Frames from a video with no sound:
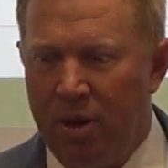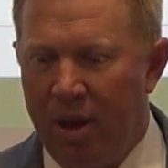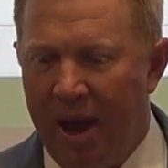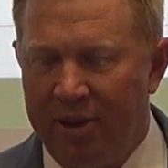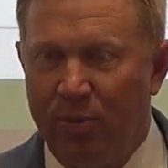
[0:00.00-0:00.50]

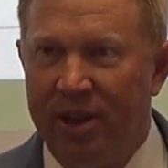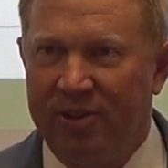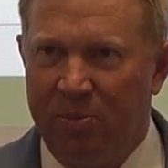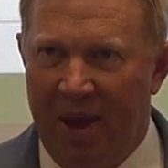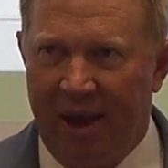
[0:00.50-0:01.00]
as we
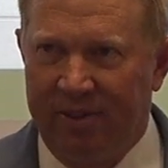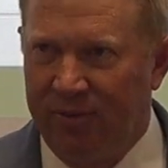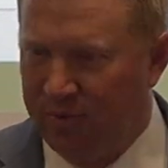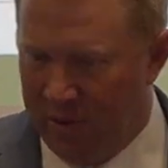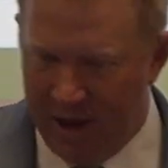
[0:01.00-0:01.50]

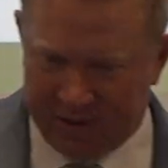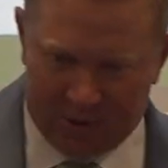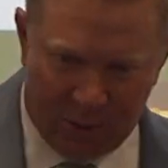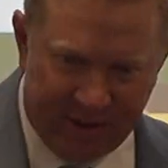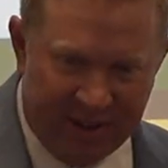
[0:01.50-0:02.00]
expect for the next
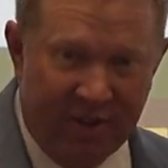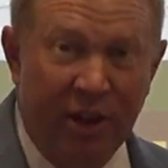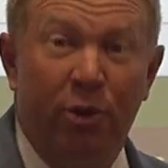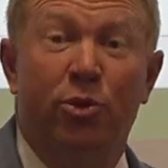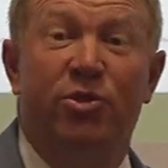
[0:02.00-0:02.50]
27
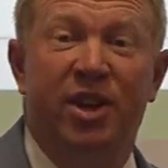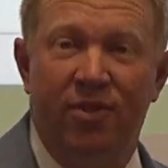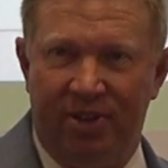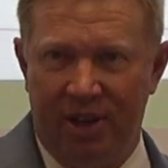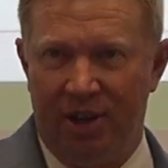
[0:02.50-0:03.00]
years or
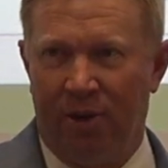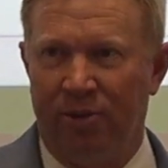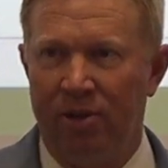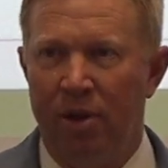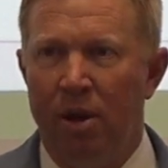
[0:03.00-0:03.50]
17
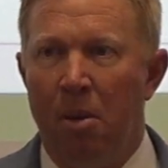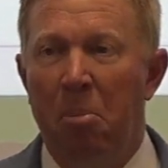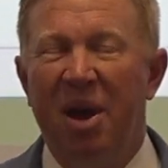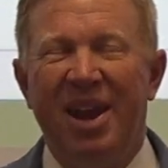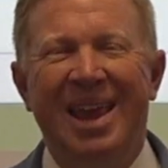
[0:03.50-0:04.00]
years.
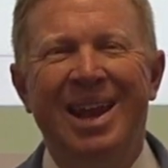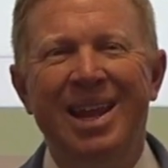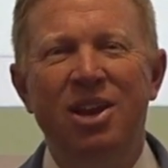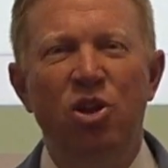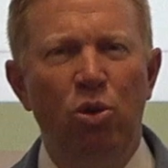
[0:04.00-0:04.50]
But
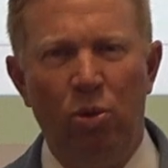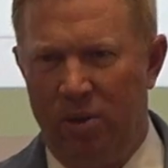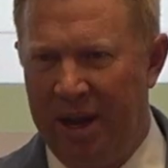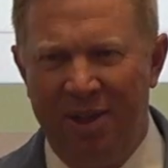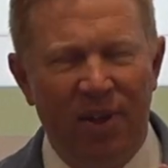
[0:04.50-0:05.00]

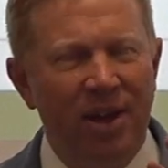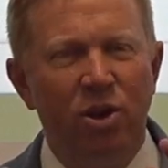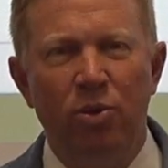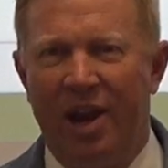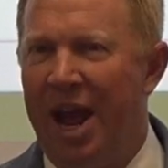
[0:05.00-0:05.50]
anything
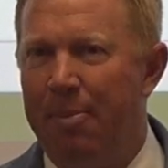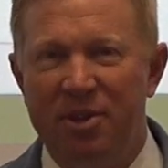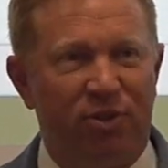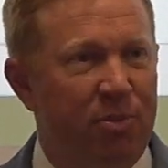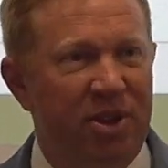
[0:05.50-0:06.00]
new that
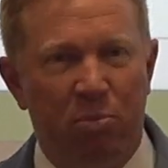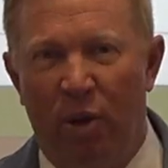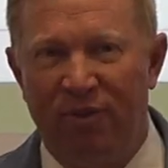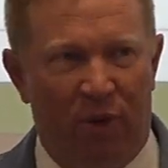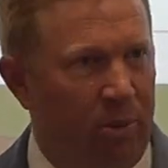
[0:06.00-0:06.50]
happens from this
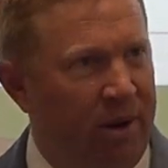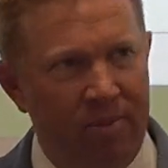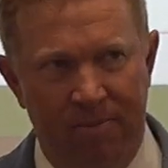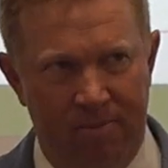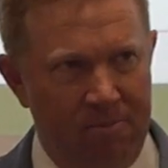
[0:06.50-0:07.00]
point forward,
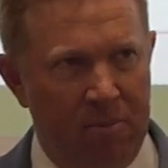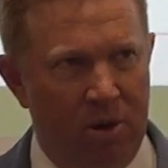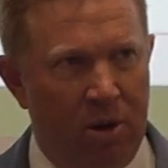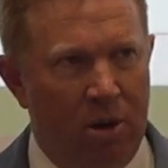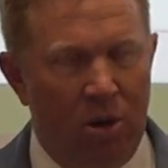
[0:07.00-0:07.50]

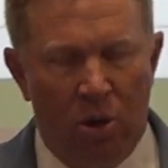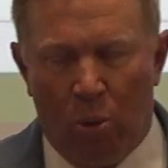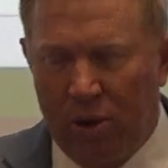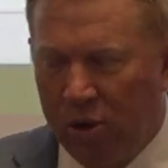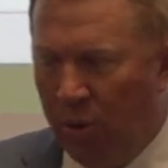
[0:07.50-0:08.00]

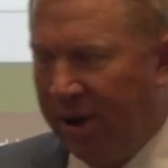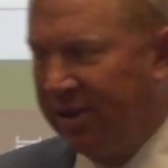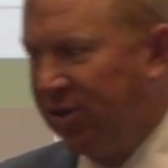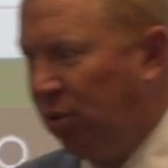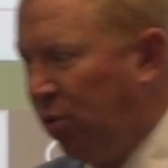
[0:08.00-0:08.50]
we're going
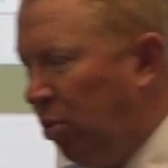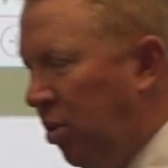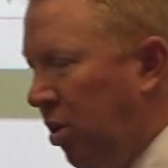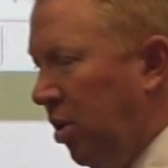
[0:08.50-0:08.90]
to